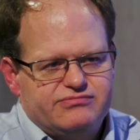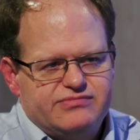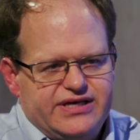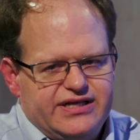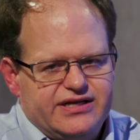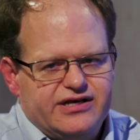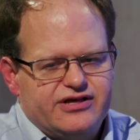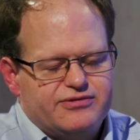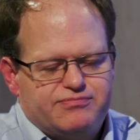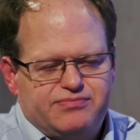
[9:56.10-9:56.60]

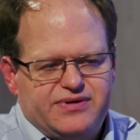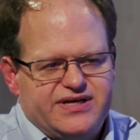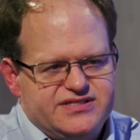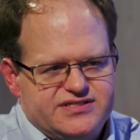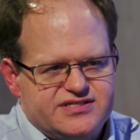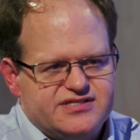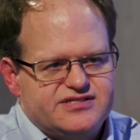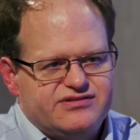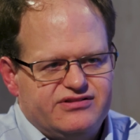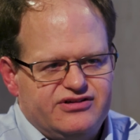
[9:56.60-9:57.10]
in other
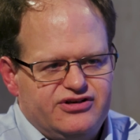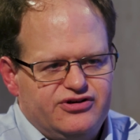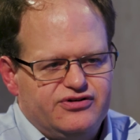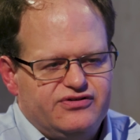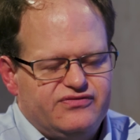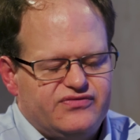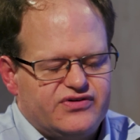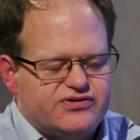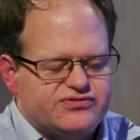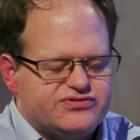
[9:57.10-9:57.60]
places in the
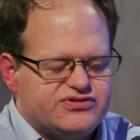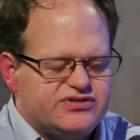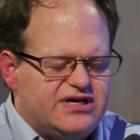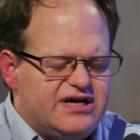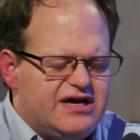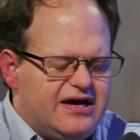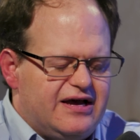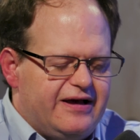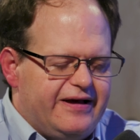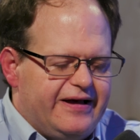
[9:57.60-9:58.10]
universe.
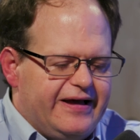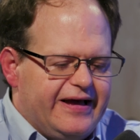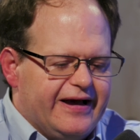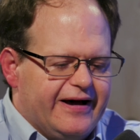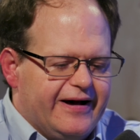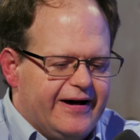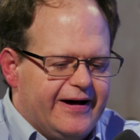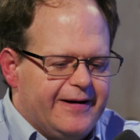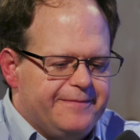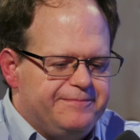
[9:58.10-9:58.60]

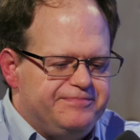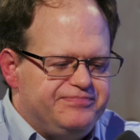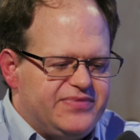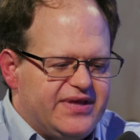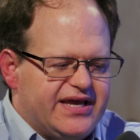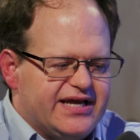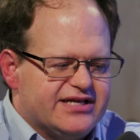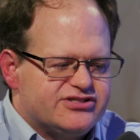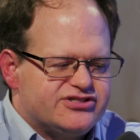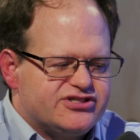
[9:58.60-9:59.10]

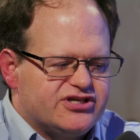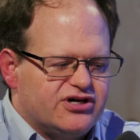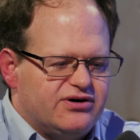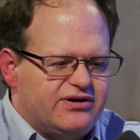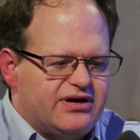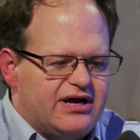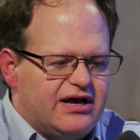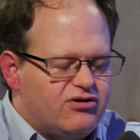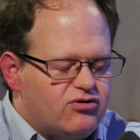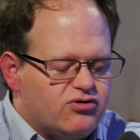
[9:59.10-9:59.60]
And
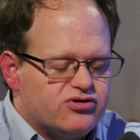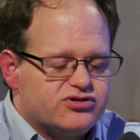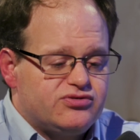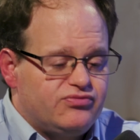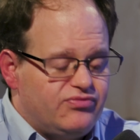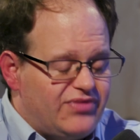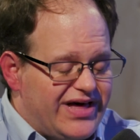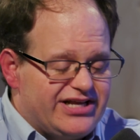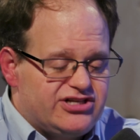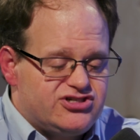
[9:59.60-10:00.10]
so, of course,
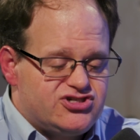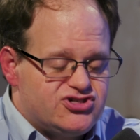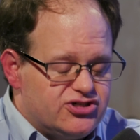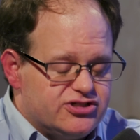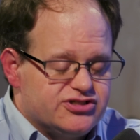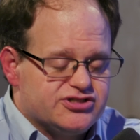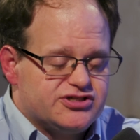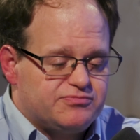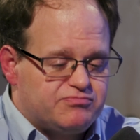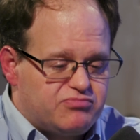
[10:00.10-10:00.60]
that
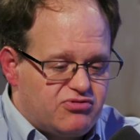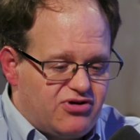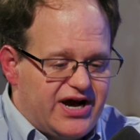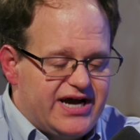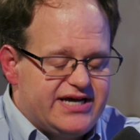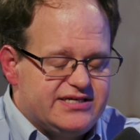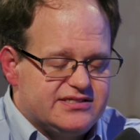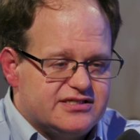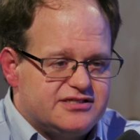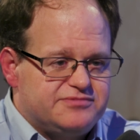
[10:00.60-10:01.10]
shouldn't
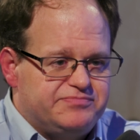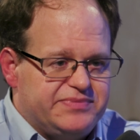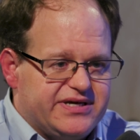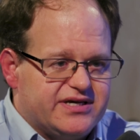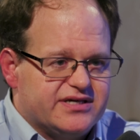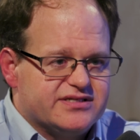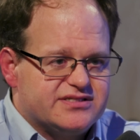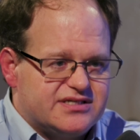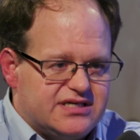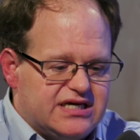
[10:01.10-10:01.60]
surprise us
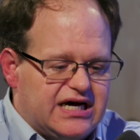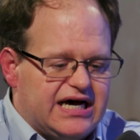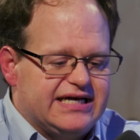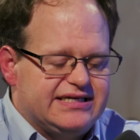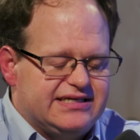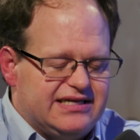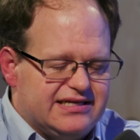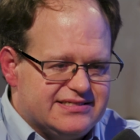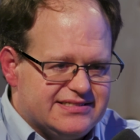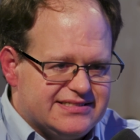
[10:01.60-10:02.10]
because
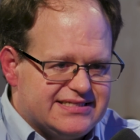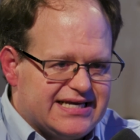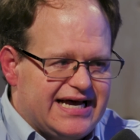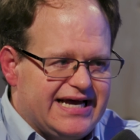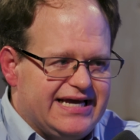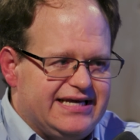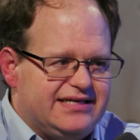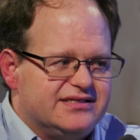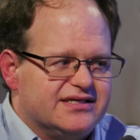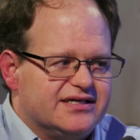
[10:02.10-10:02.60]
God
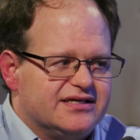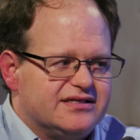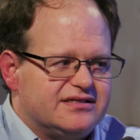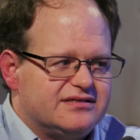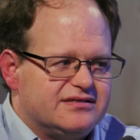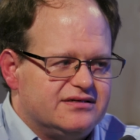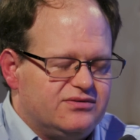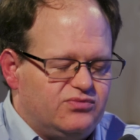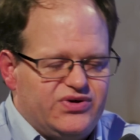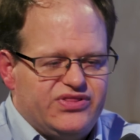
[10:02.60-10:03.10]
designed
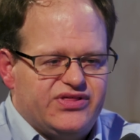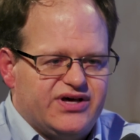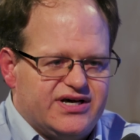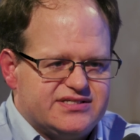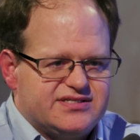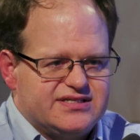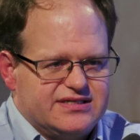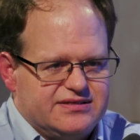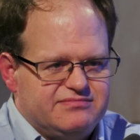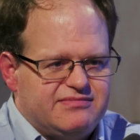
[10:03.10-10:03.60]
it with
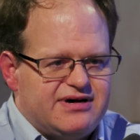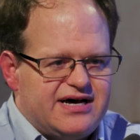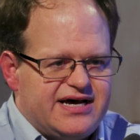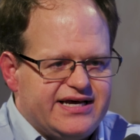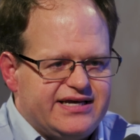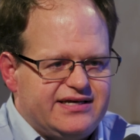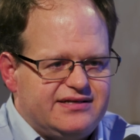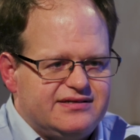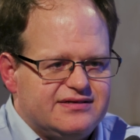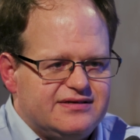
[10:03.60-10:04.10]
us in
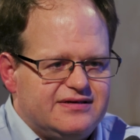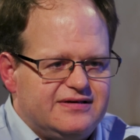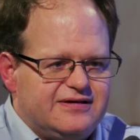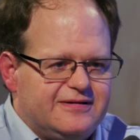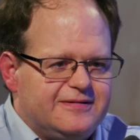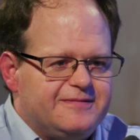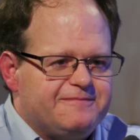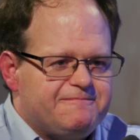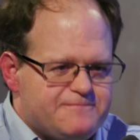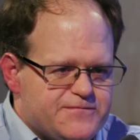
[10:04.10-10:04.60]
mind.
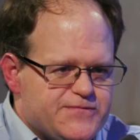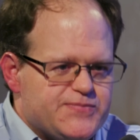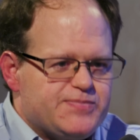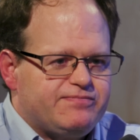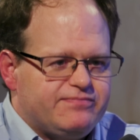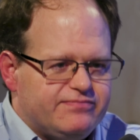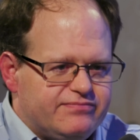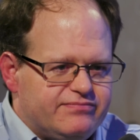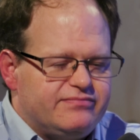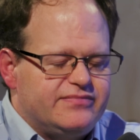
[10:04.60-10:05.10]

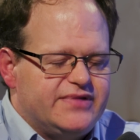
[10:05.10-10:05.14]
Right.